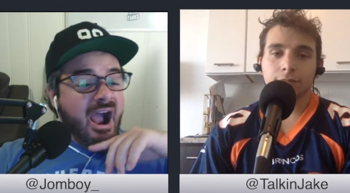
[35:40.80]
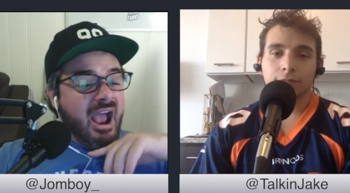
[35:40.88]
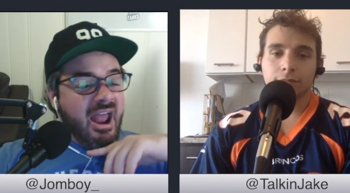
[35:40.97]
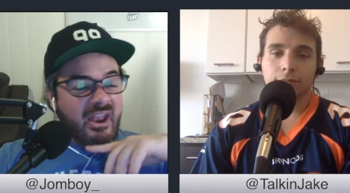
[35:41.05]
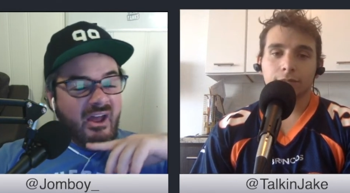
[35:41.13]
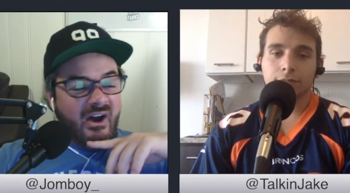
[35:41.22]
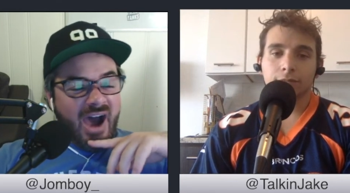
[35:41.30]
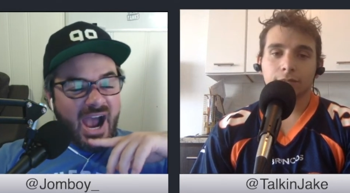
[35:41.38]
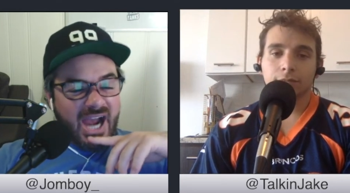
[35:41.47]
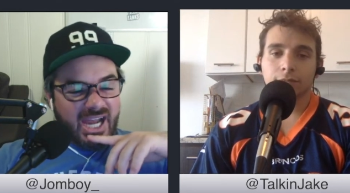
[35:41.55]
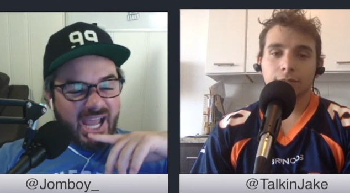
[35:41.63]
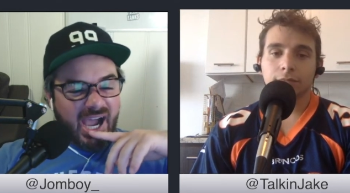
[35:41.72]
Speaker 1: No
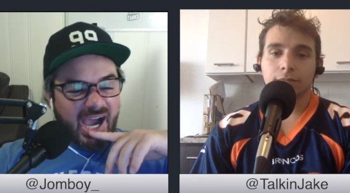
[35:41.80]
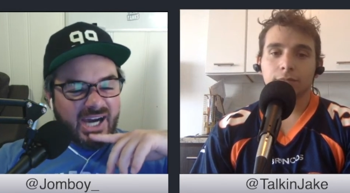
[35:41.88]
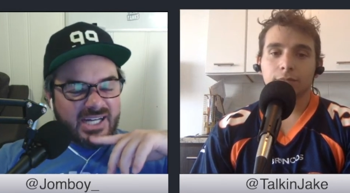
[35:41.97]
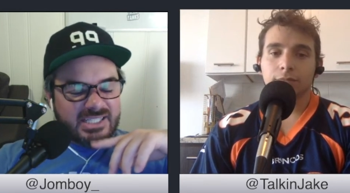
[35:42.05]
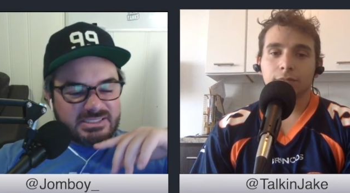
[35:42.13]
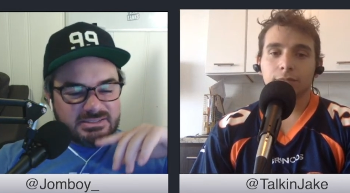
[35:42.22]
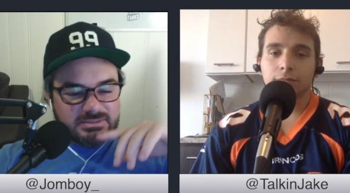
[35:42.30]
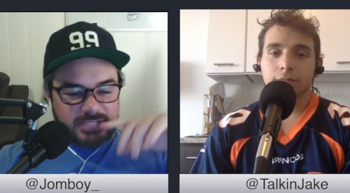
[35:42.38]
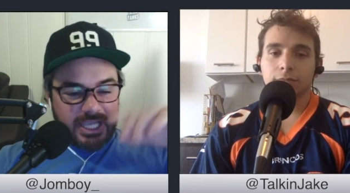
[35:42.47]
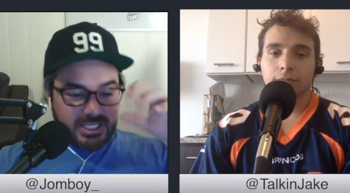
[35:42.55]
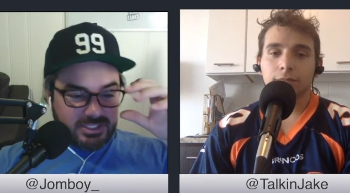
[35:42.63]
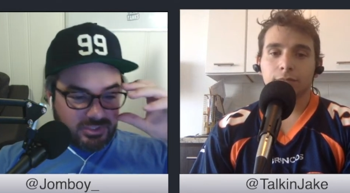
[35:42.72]
idea.
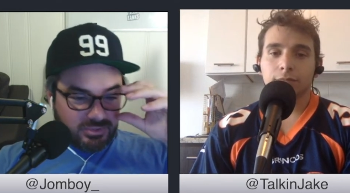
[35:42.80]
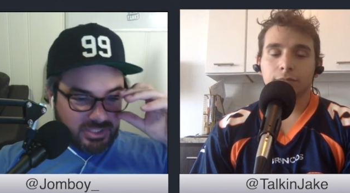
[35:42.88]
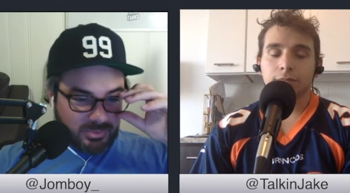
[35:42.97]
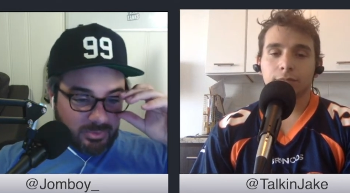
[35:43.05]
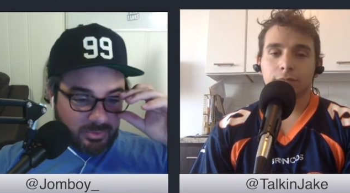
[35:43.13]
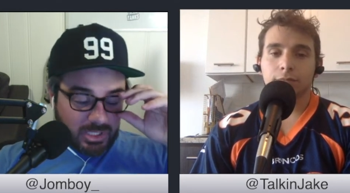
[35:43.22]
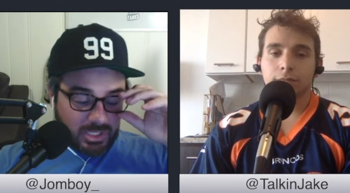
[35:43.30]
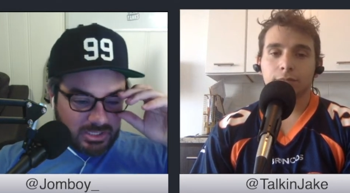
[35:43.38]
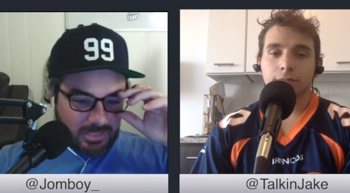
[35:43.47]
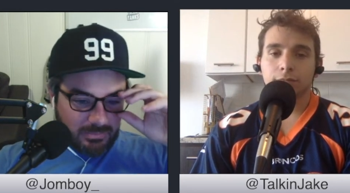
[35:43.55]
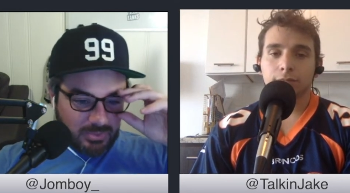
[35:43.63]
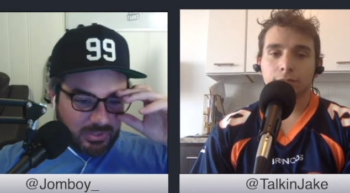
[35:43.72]
Yeah, so someone bought
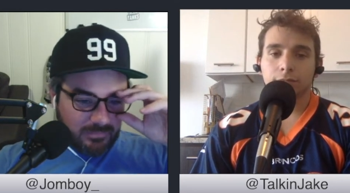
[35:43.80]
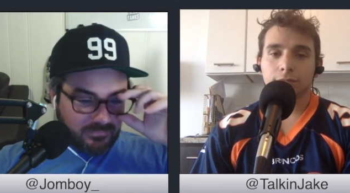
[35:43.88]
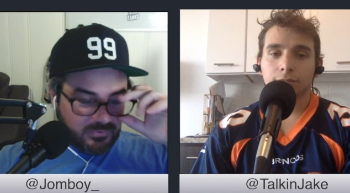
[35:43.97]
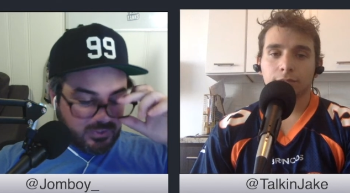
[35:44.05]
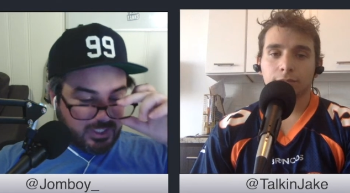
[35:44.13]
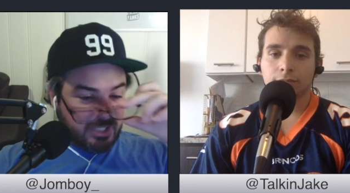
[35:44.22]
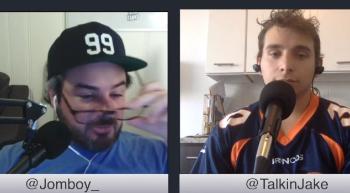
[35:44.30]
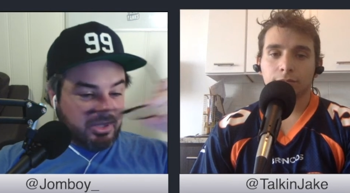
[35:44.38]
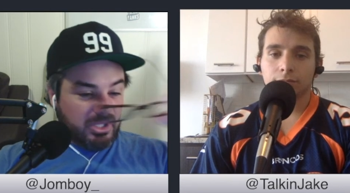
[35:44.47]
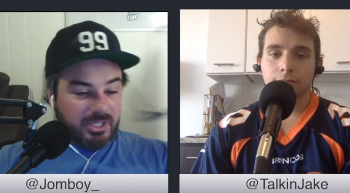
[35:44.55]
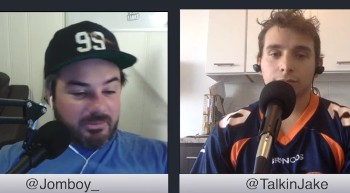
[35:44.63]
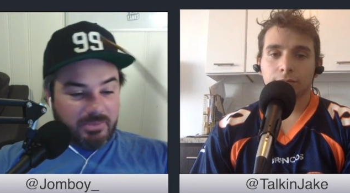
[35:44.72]
Tumblr for like a
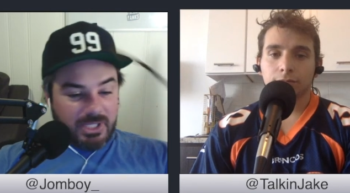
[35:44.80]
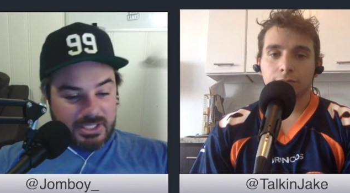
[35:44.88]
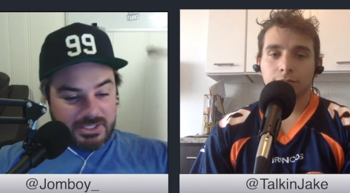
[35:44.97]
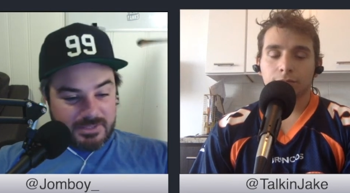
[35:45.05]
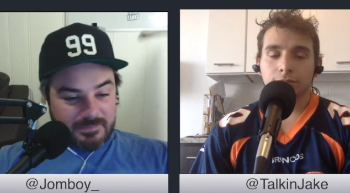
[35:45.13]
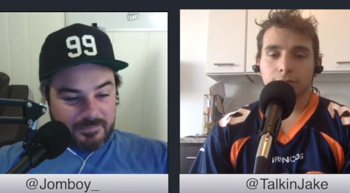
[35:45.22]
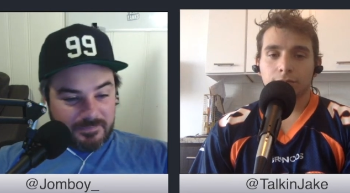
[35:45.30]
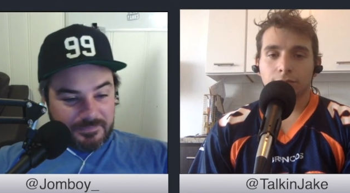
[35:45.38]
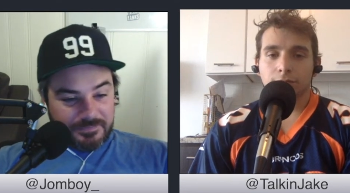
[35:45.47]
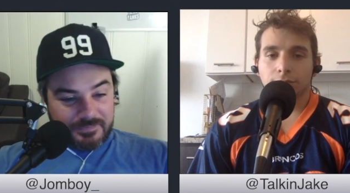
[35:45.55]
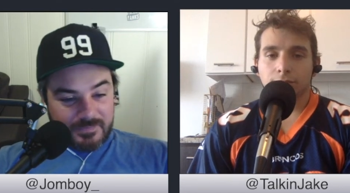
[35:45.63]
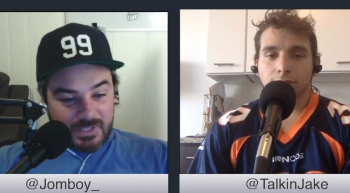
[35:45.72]
billion bucks.
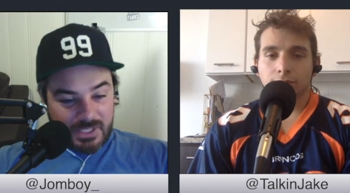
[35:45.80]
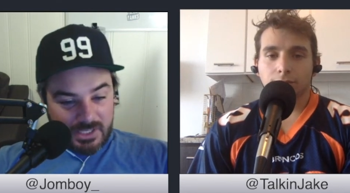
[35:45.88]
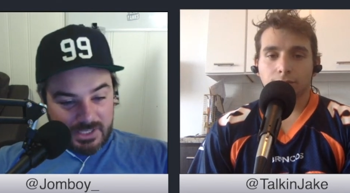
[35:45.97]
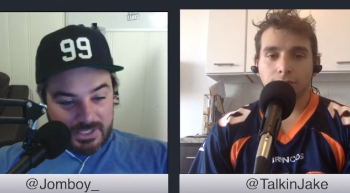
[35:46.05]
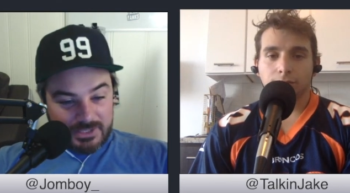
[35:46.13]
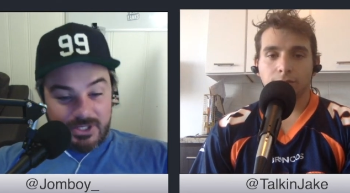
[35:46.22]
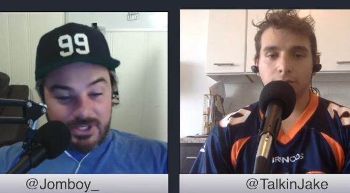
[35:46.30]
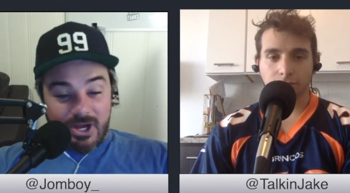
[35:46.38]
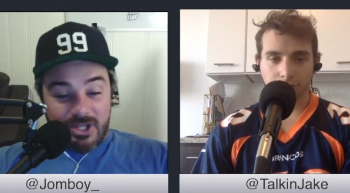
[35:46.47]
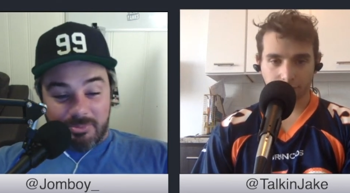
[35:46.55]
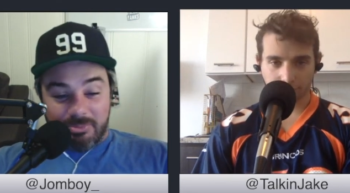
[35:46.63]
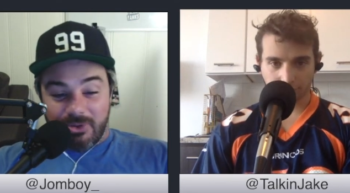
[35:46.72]
They took all
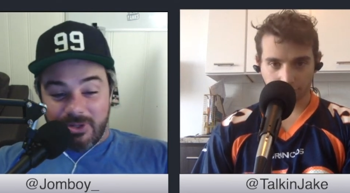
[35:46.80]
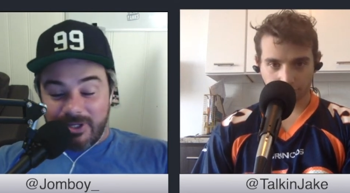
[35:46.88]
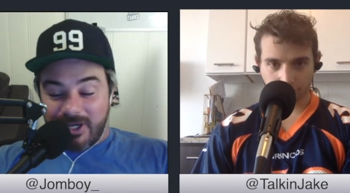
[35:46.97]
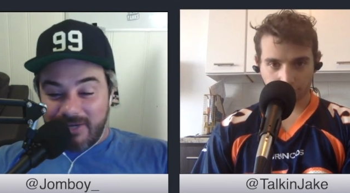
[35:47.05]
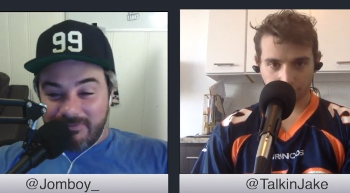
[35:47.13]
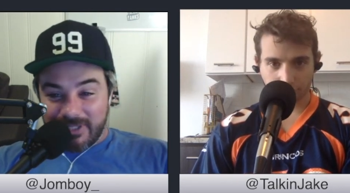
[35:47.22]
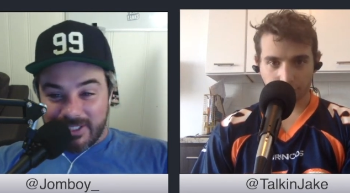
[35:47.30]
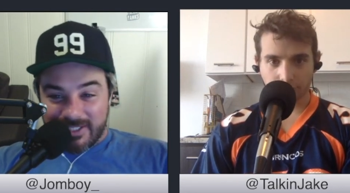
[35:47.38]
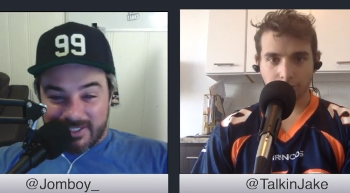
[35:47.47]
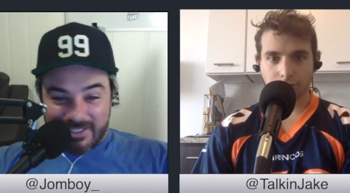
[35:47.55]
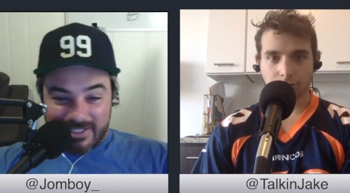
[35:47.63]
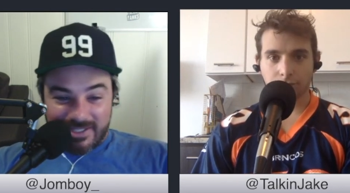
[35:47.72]
the porn off it,
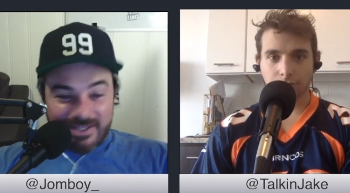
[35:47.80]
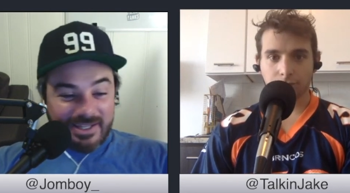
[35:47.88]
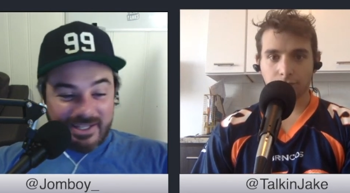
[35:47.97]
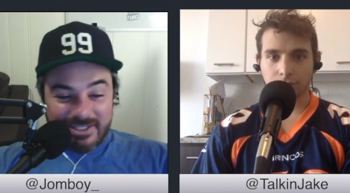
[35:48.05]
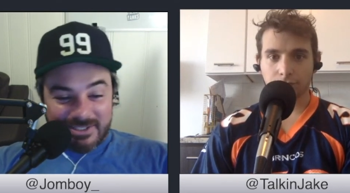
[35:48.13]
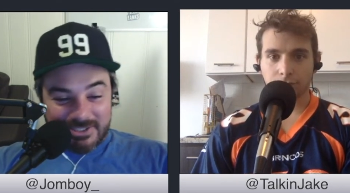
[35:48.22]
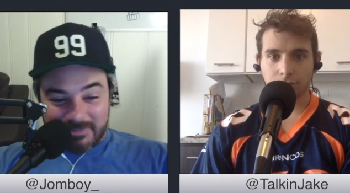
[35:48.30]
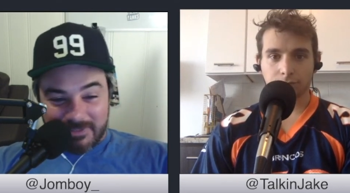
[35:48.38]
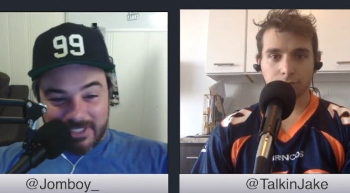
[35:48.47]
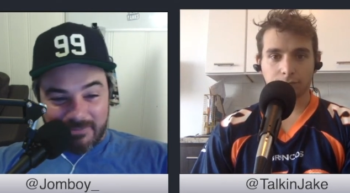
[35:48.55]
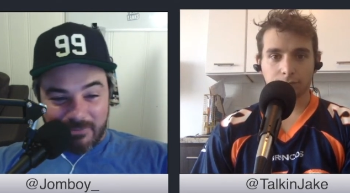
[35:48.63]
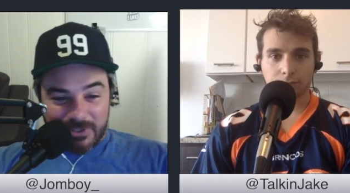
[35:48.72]
and then it just
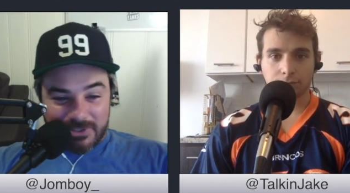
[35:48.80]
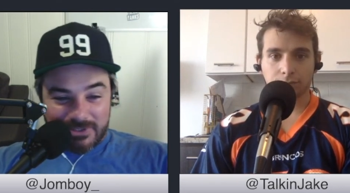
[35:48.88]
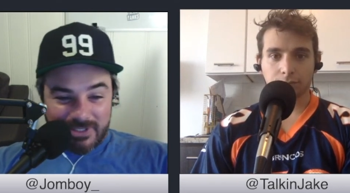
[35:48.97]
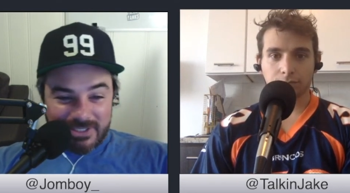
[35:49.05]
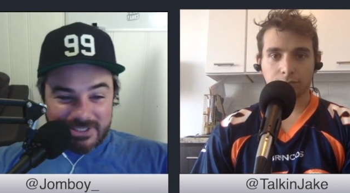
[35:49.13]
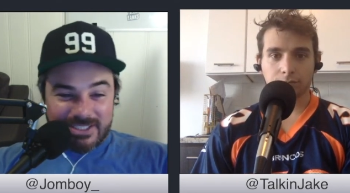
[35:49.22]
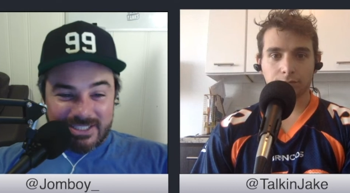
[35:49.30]
became worthless.